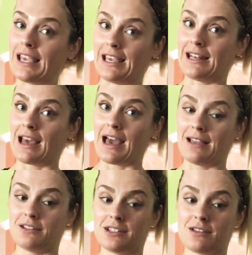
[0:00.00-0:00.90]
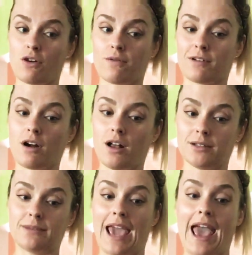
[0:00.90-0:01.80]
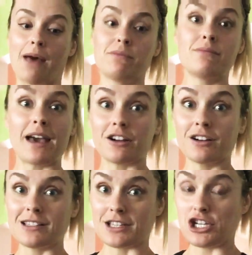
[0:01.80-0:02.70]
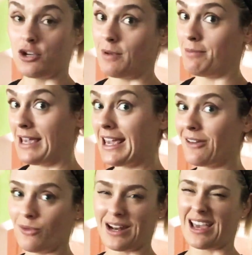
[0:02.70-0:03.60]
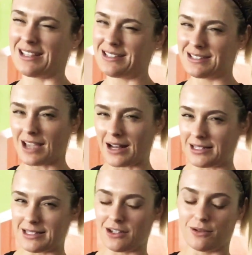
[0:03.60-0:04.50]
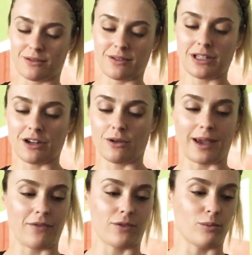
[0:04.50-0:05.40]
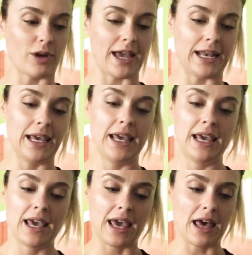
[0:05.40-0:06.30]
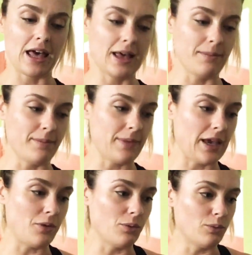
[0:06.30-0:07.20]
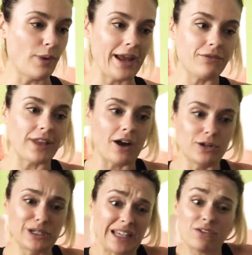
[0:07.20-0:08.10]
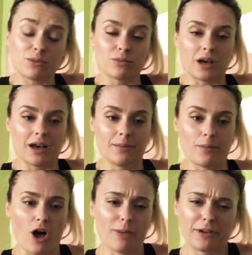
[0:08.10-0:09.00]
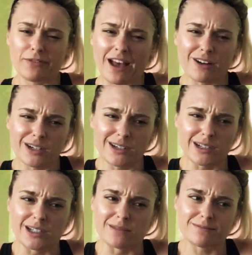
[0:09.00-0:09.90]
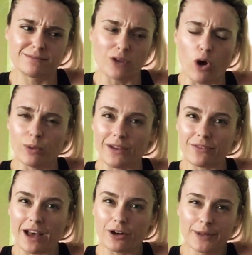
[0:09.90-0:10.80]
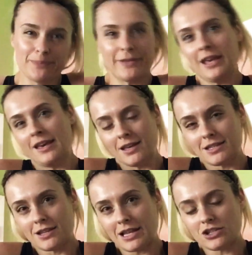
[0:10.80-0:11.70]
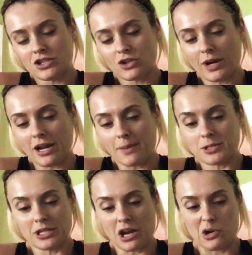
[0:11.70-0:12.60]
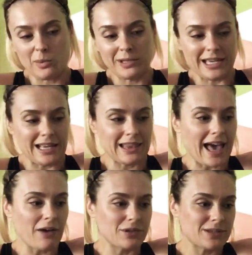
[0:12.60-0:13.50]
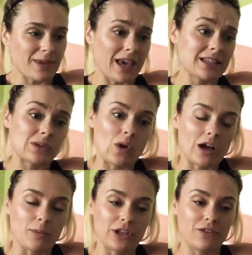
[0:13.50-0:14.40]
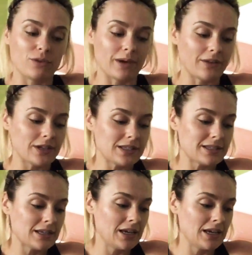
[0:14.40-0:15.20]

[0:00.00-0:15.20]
and I just overall am better as a human being when I kind of steer clear away from bread and white flour, even almond flour or whole wheat flour. So that's just a great option. I normally eat that with some eggs and guacamole for breakfast.